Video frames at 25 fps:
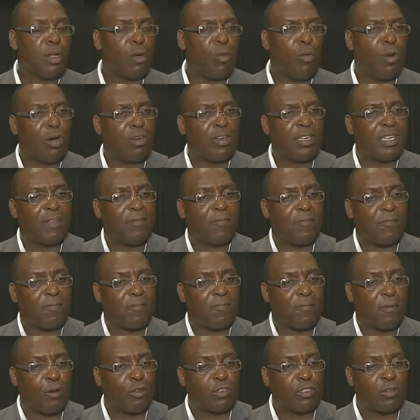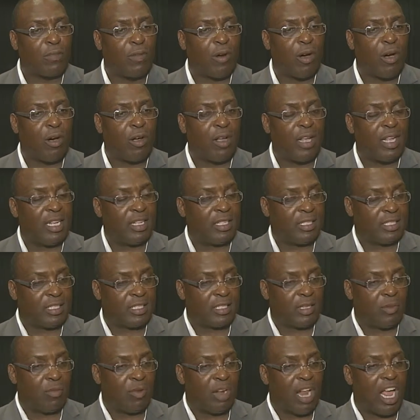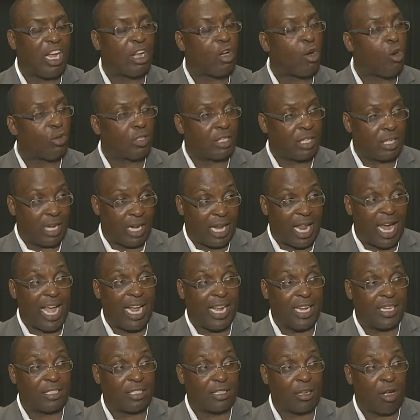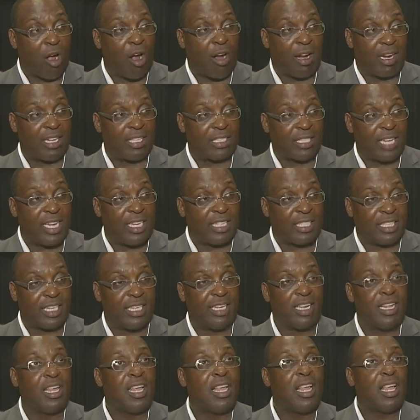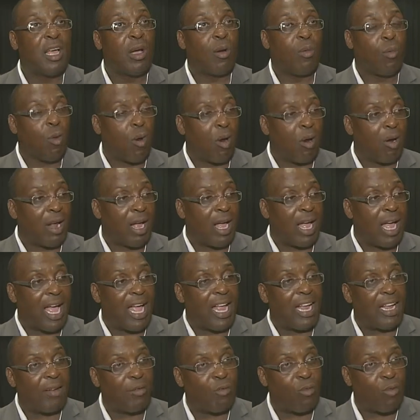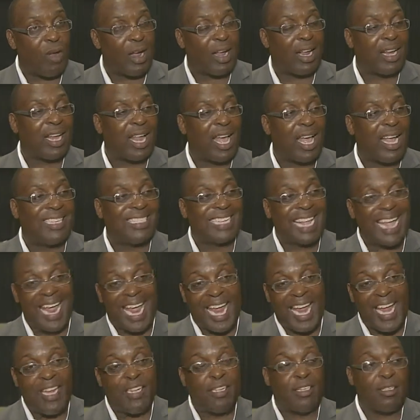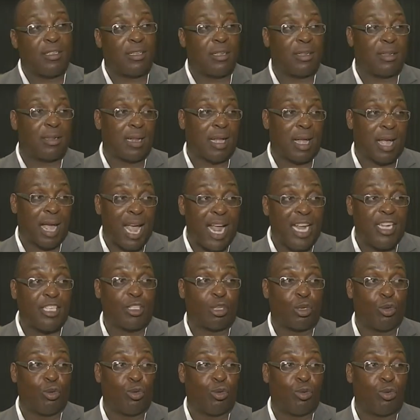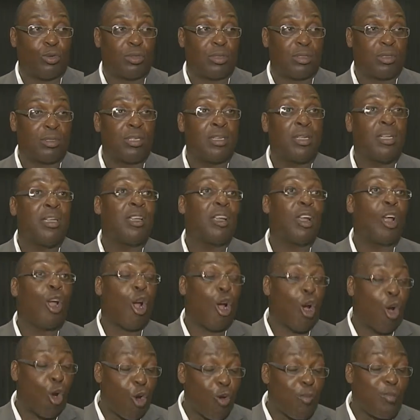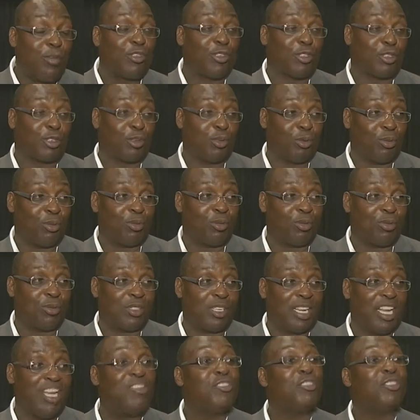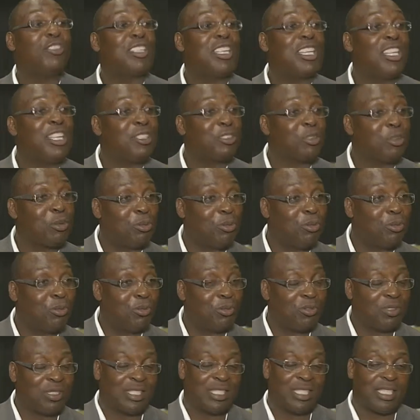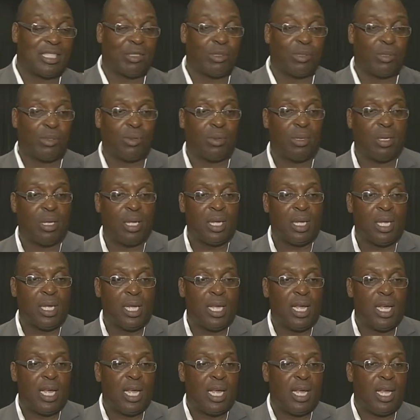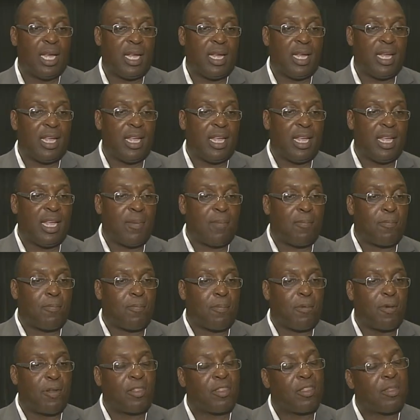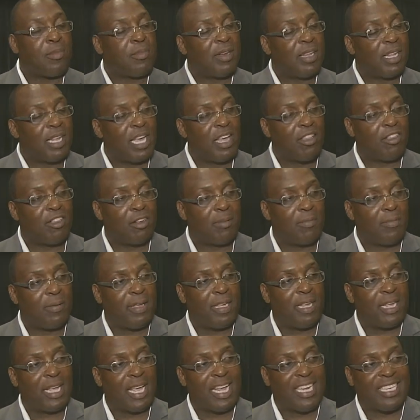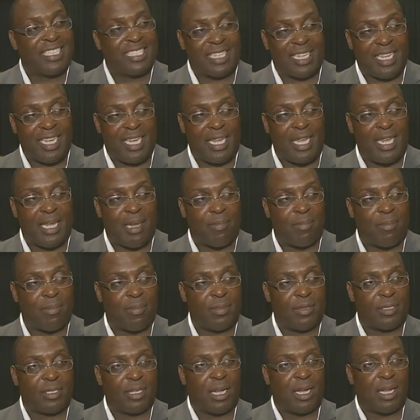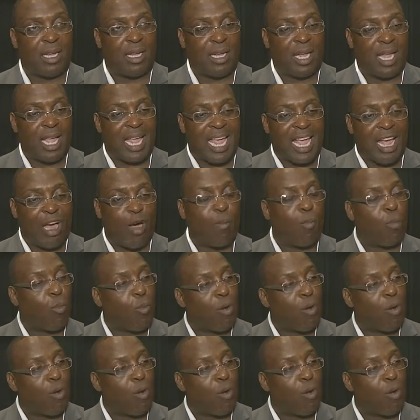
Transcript: Well, first of all, it's with our Coaching Alliance organization, where I recognize 8 high schools, urban schools, inner city schools, to put them together to be a team, to help